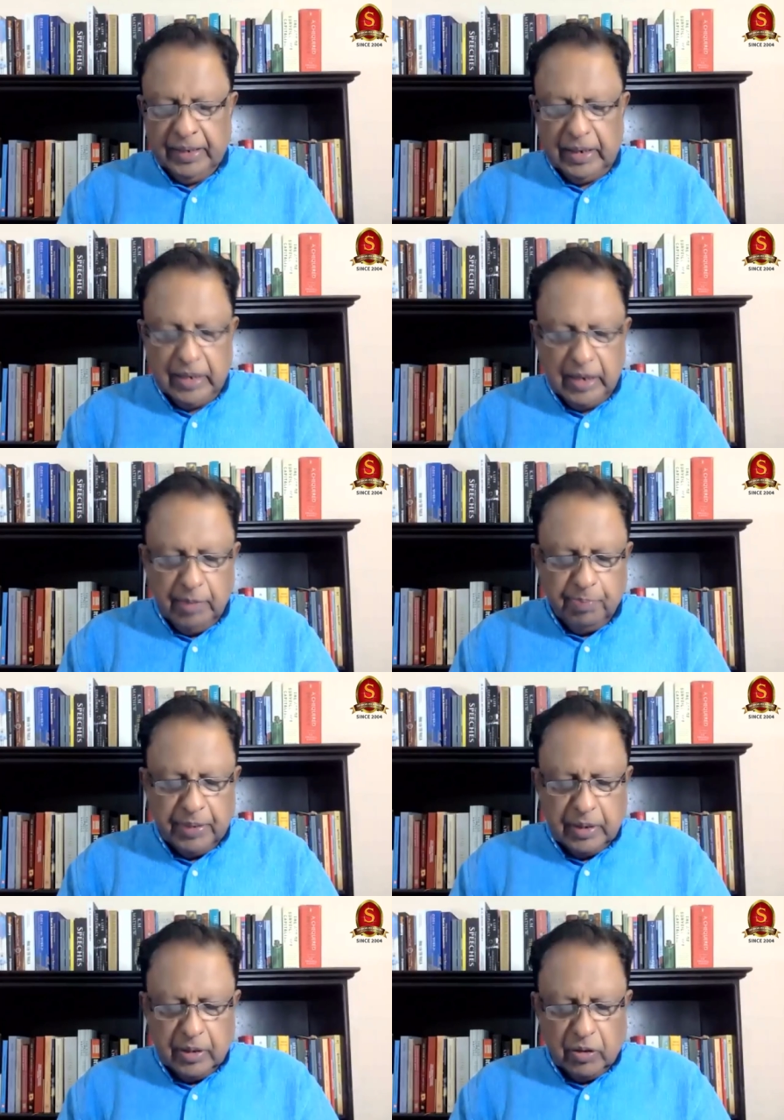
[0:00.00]

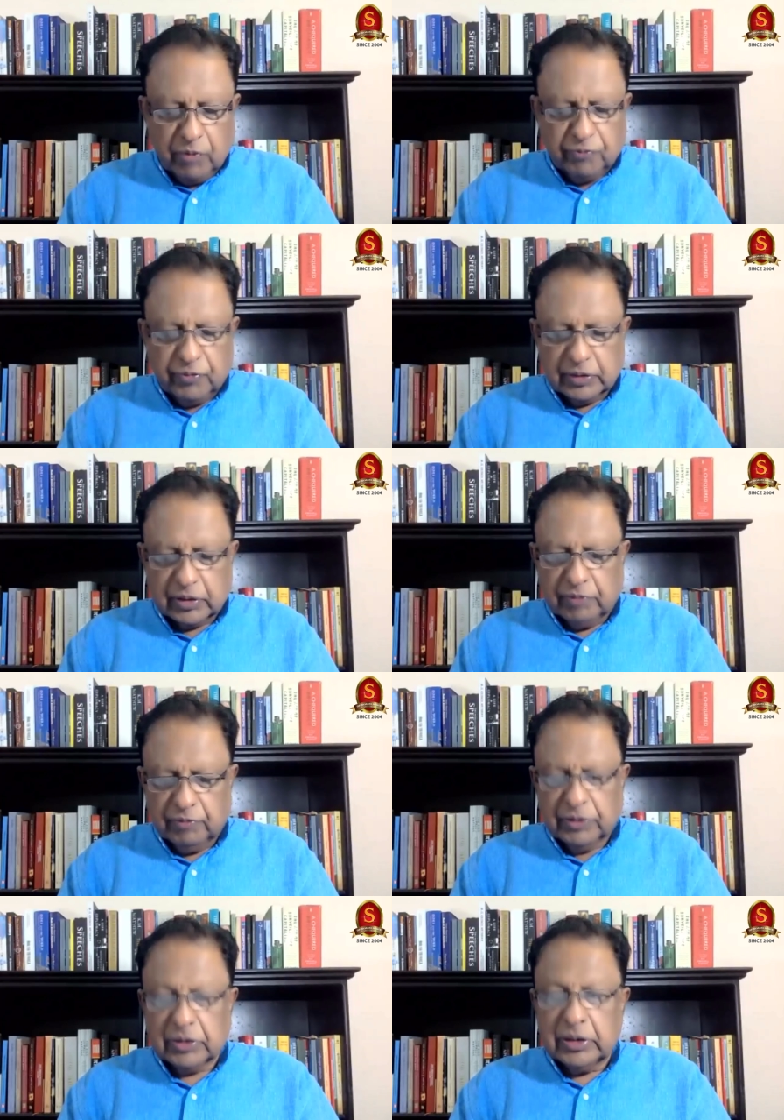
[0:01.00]
independent of
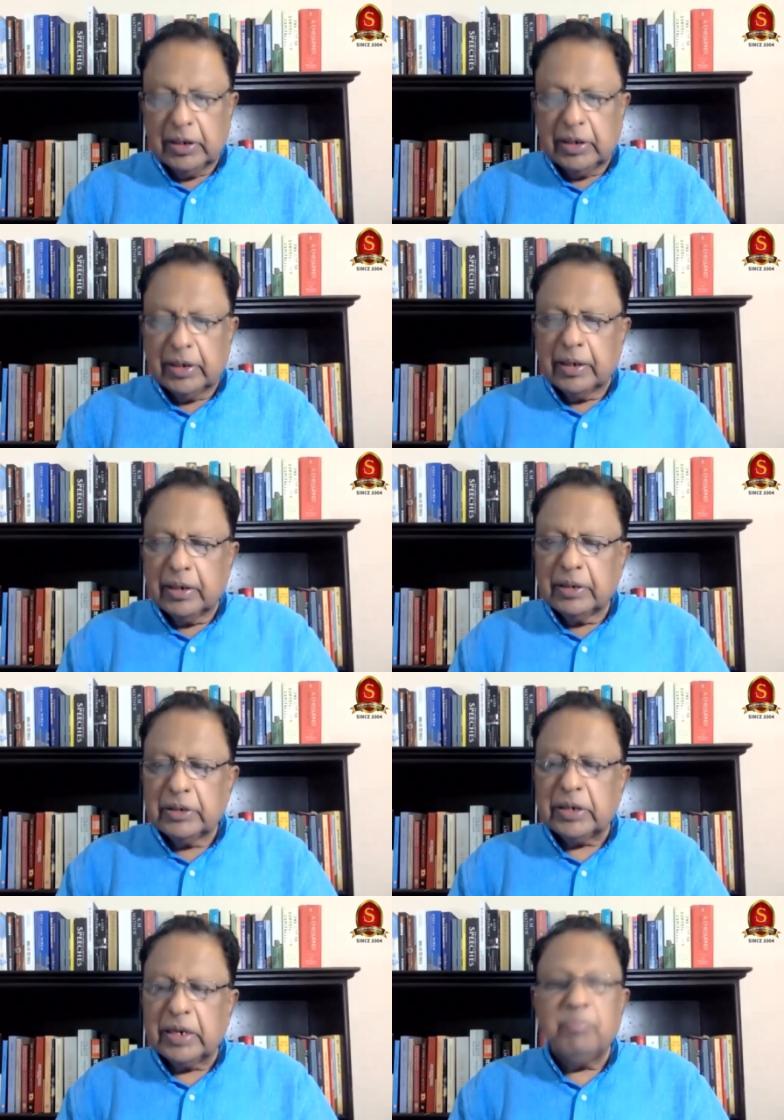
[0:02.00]
service in a
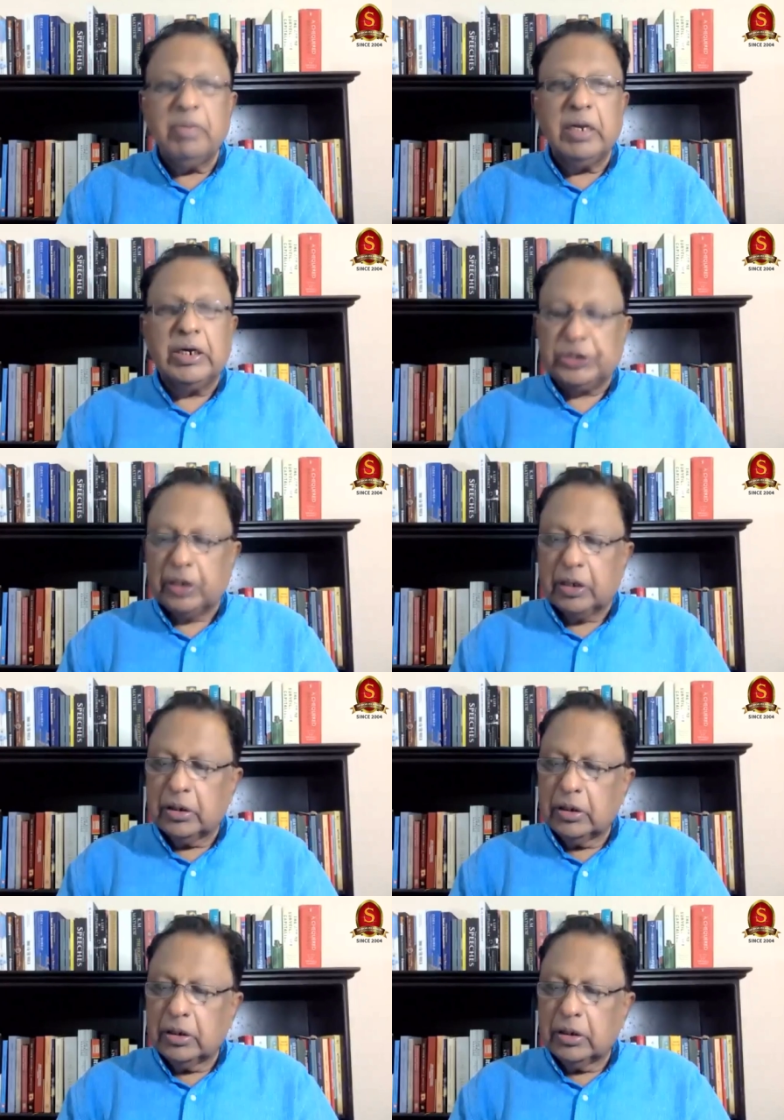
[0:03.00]
state militia